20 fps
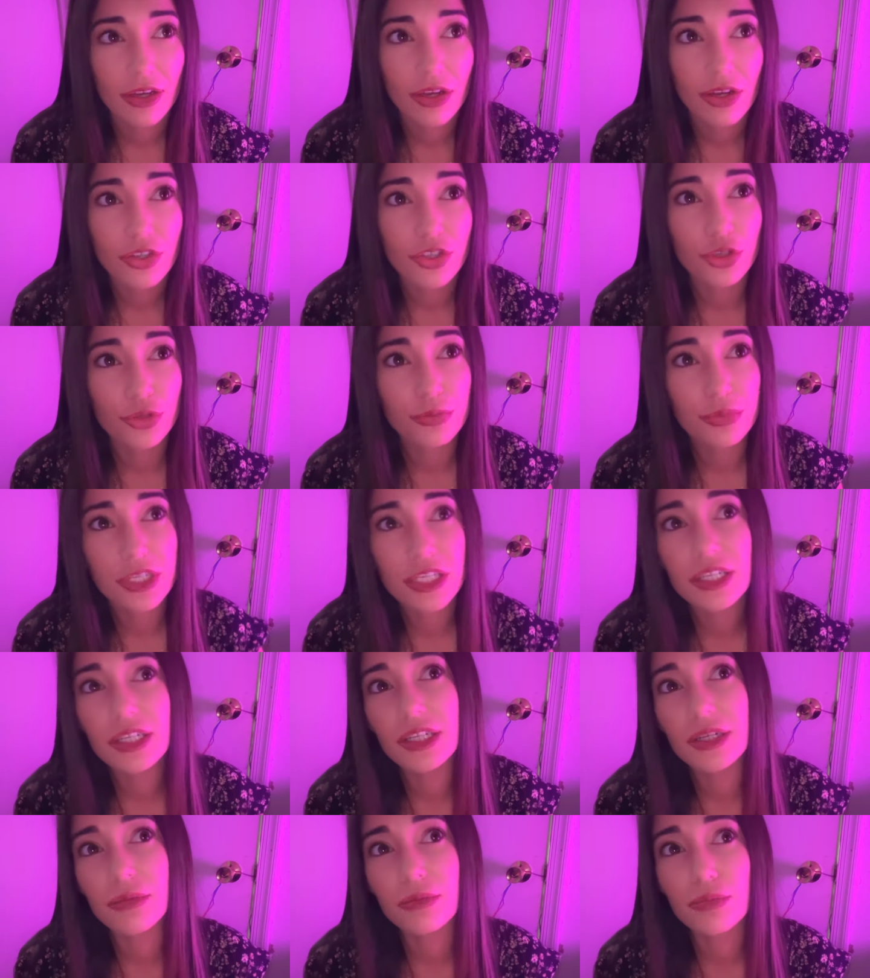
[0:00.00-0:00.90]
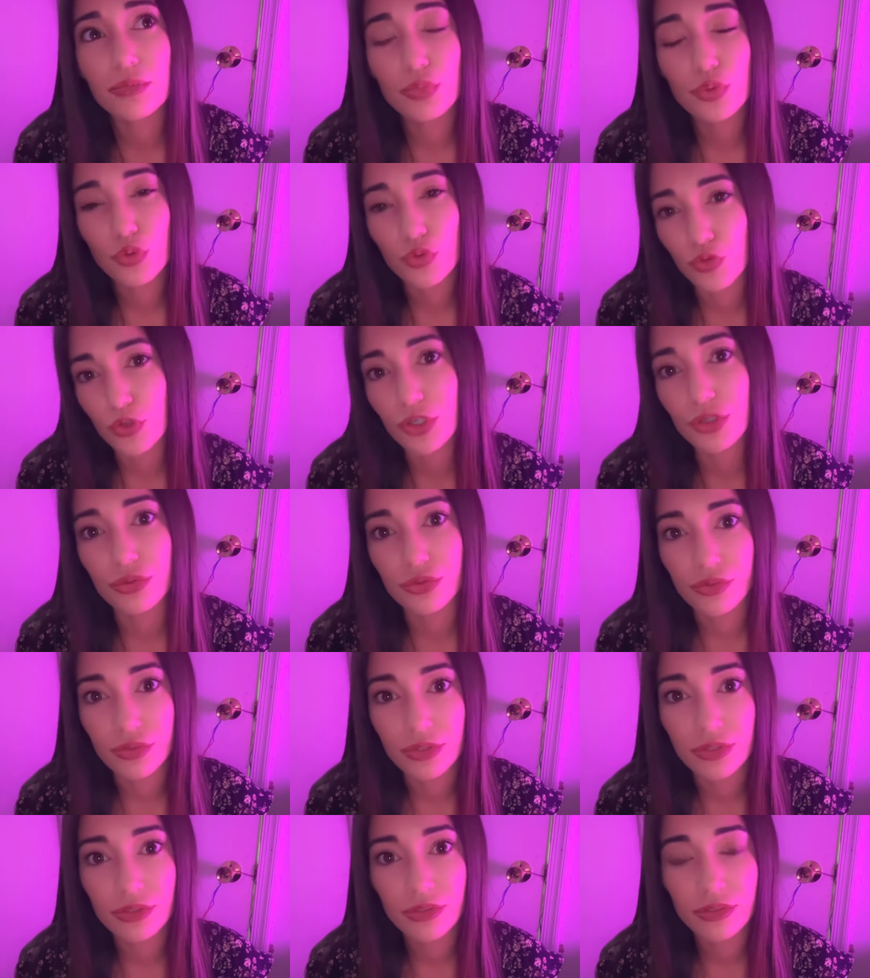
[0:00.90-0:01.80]
You're being
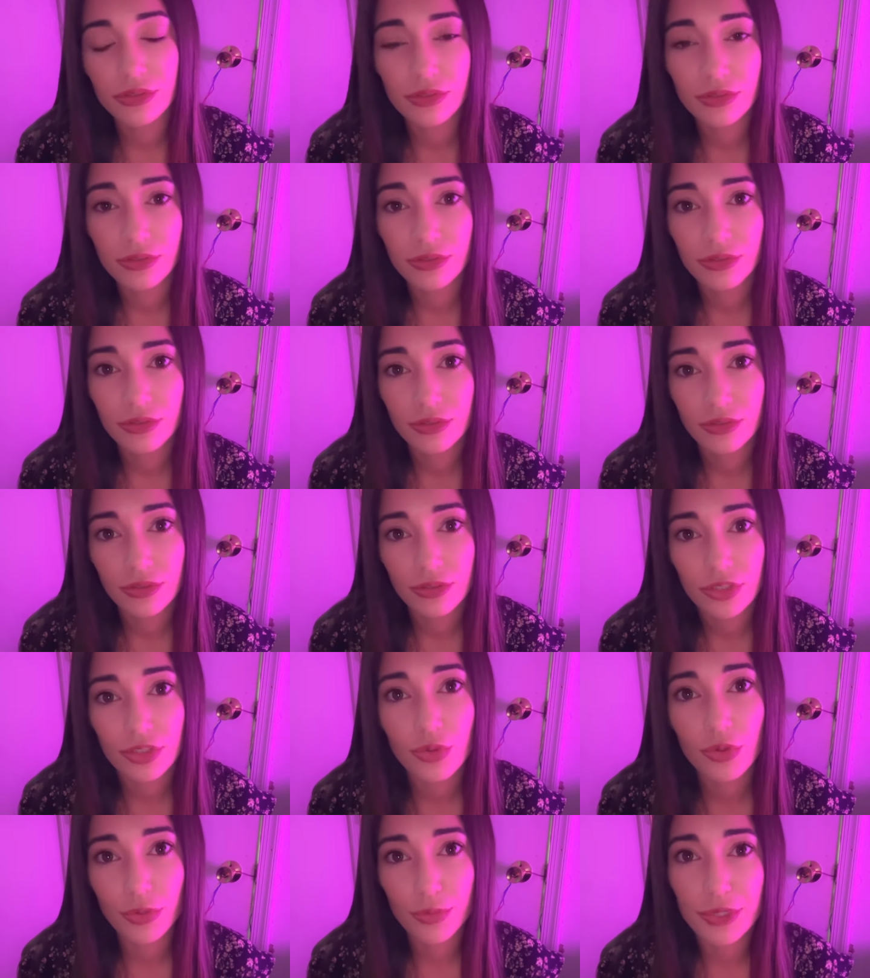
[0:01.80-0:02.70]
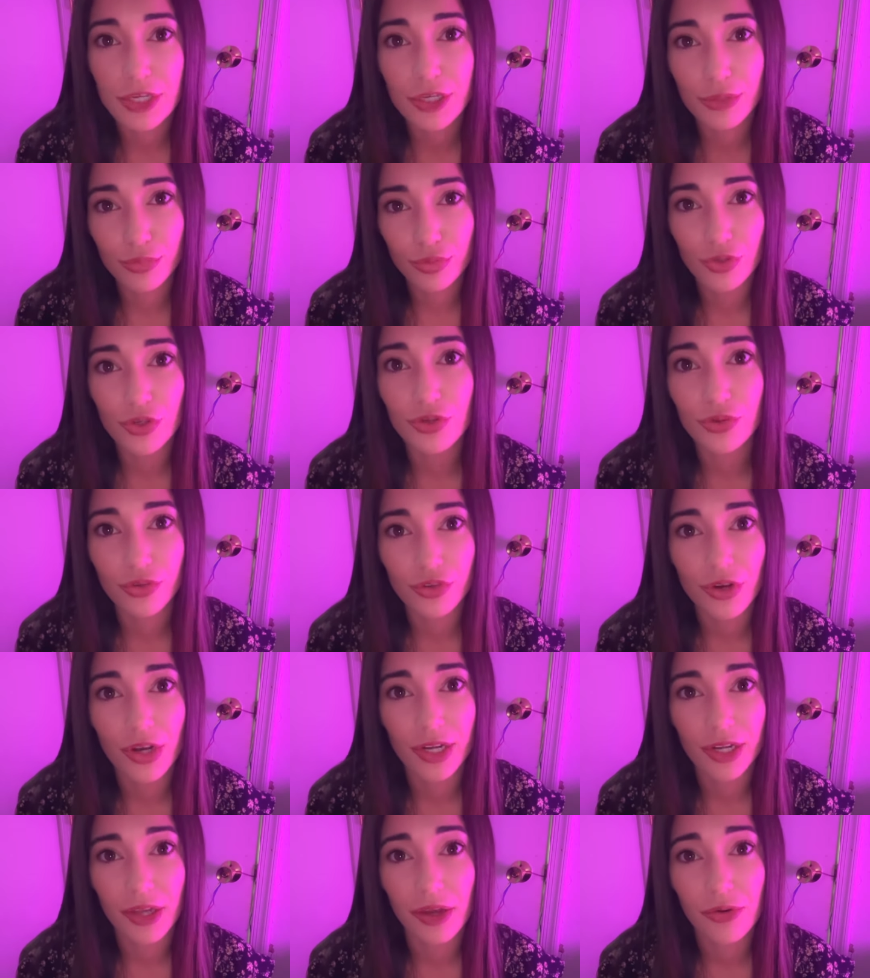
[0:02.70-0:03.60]
pruned. You are being pruned
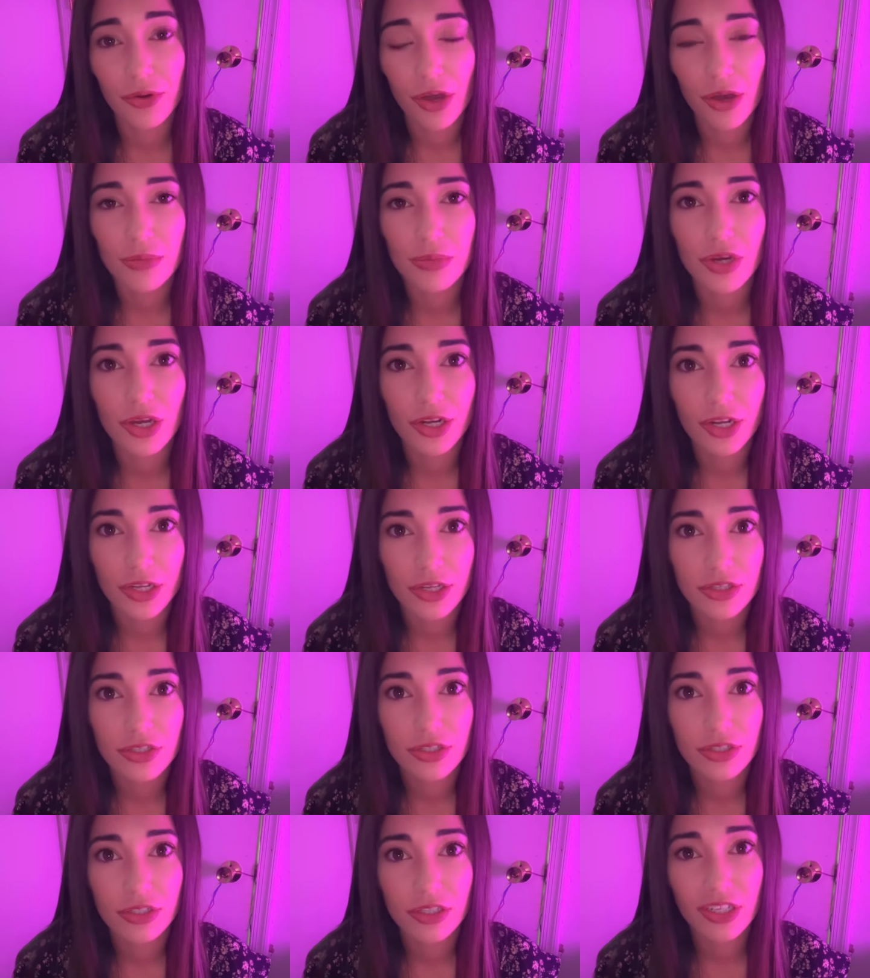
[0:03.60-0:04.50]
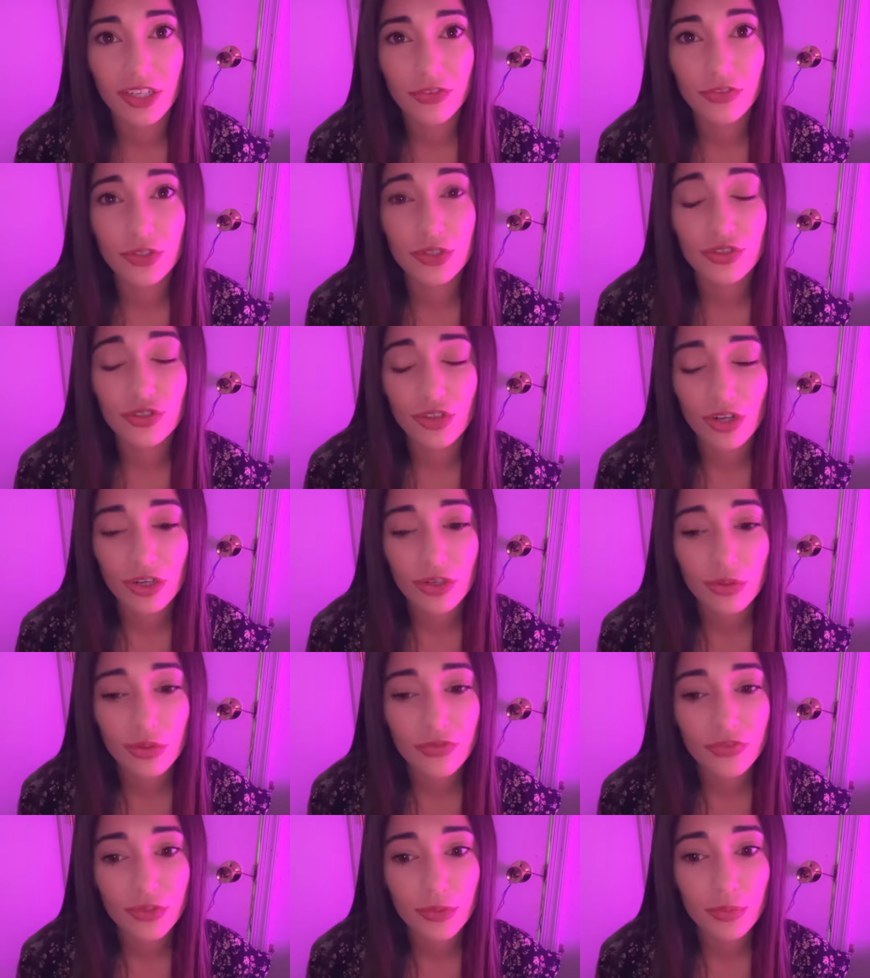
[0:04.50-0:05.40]
right now, not punished. And if you struggle
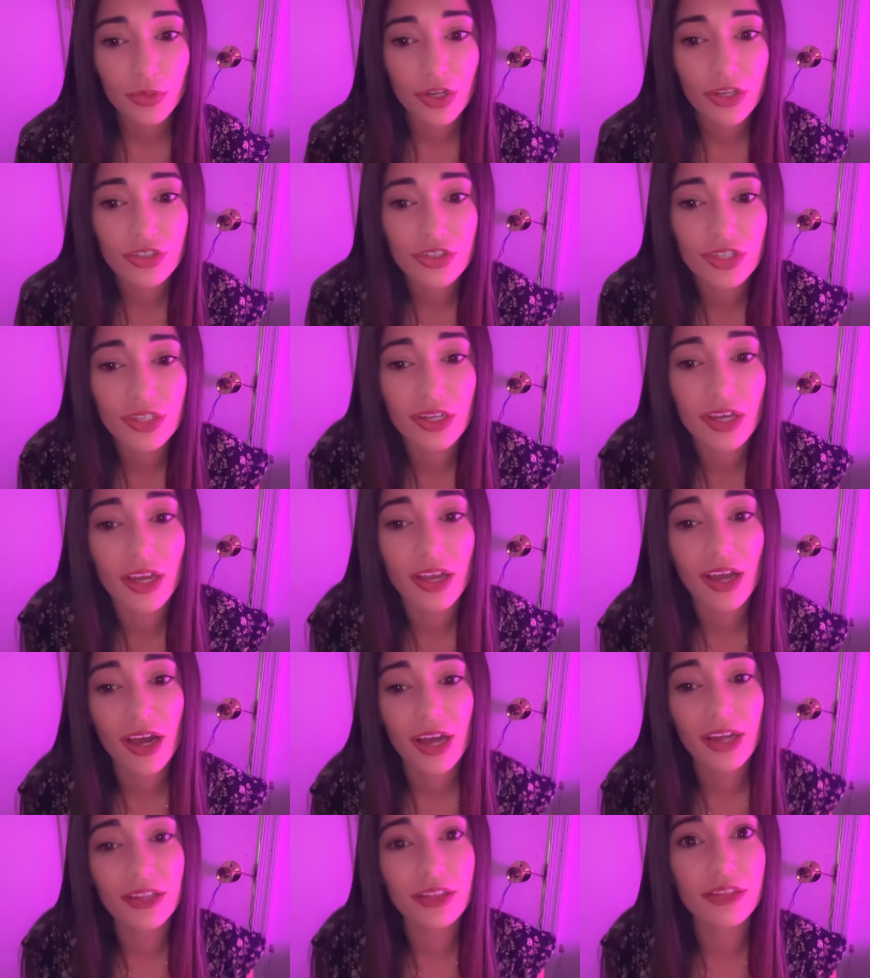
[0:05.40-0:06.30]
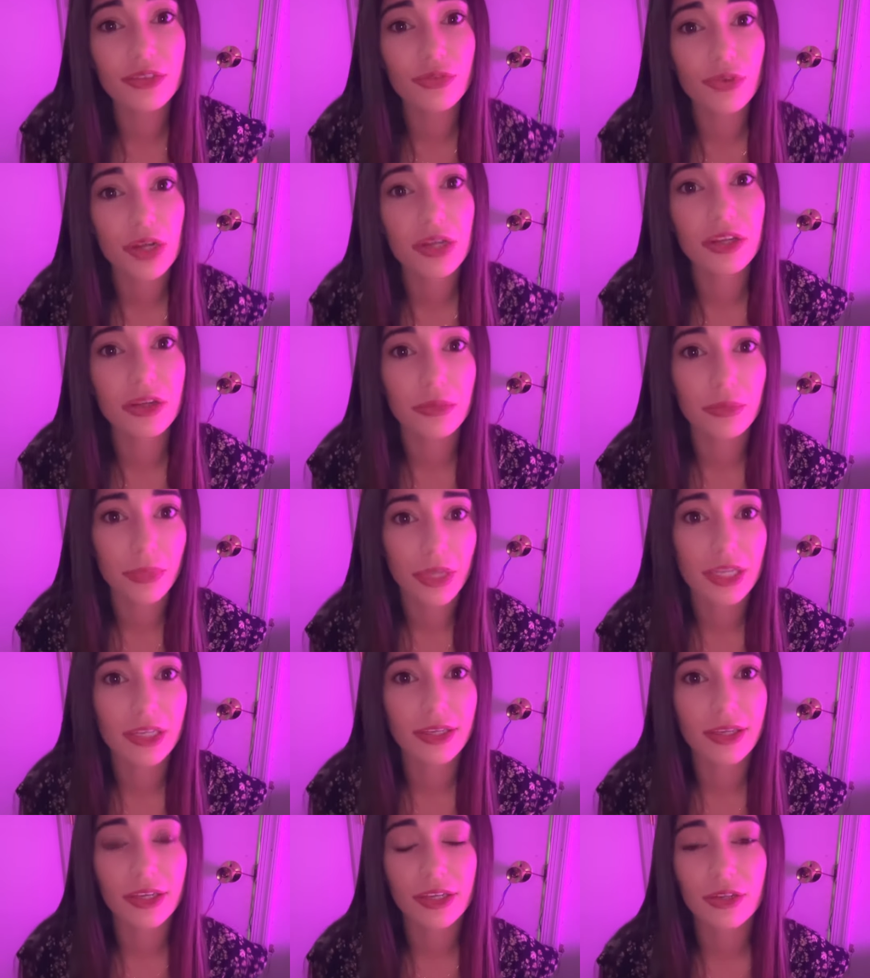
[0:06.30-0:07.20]
with depression, I highly
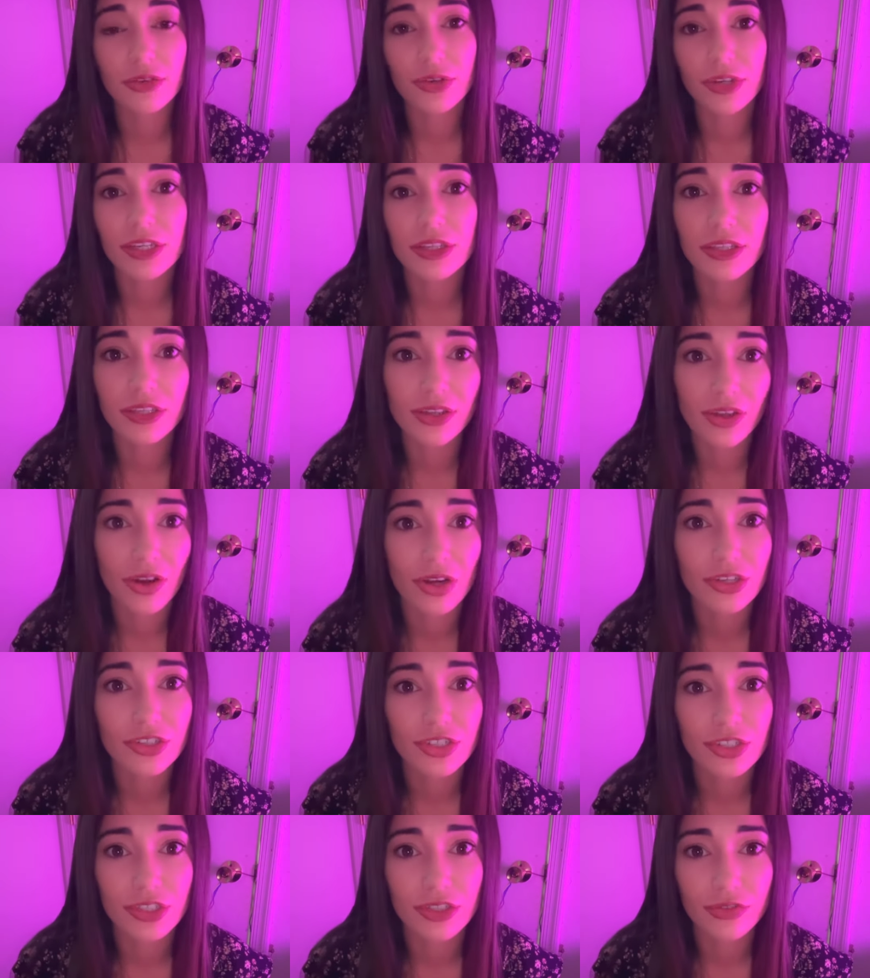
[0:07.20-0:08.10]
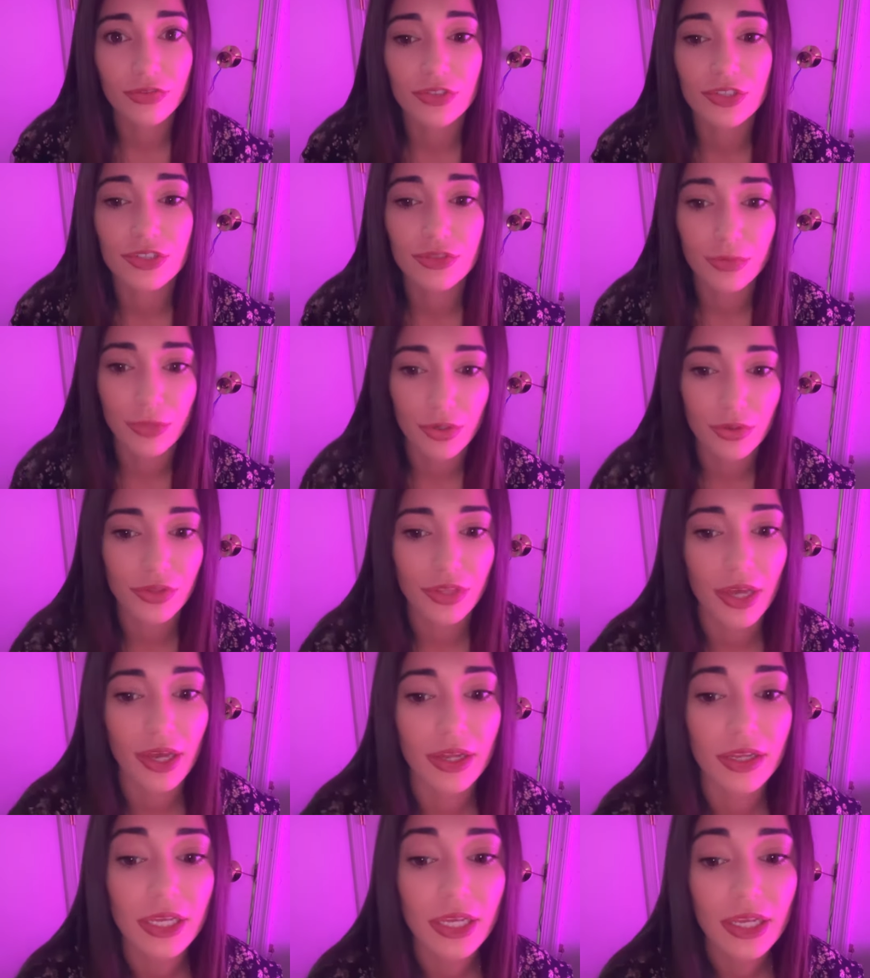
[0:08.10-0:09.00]
recommend getting rid of the ganja if you smoke
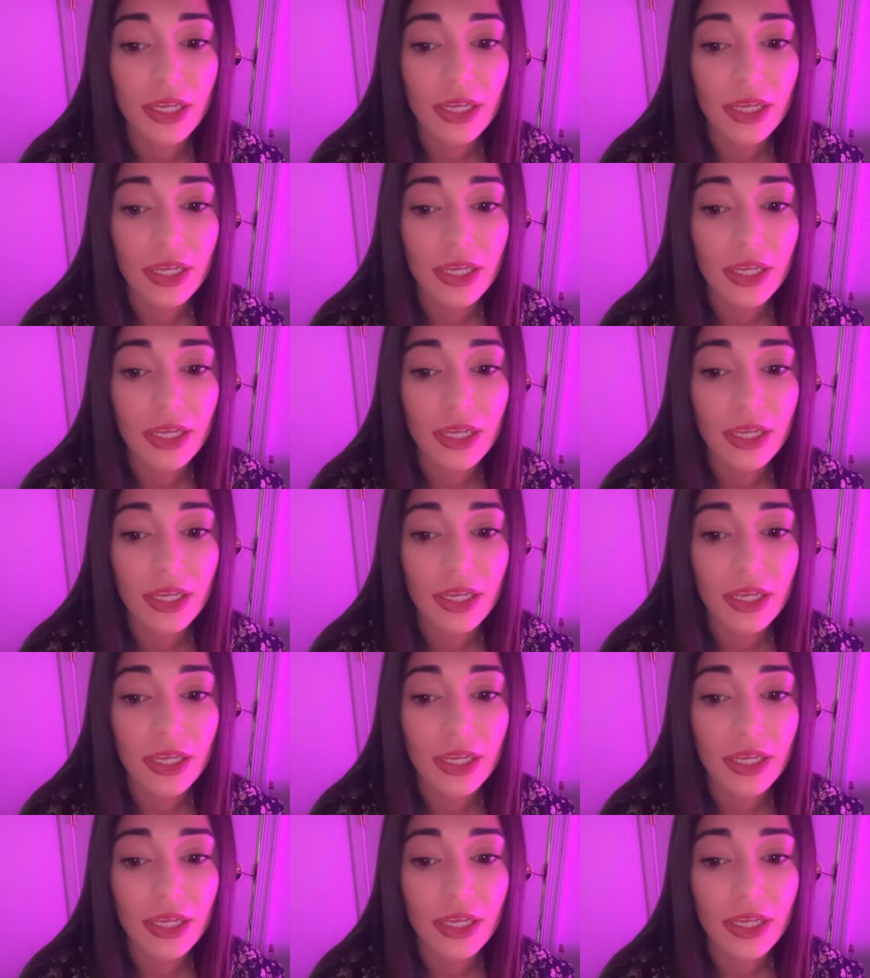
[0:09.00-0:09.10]
that.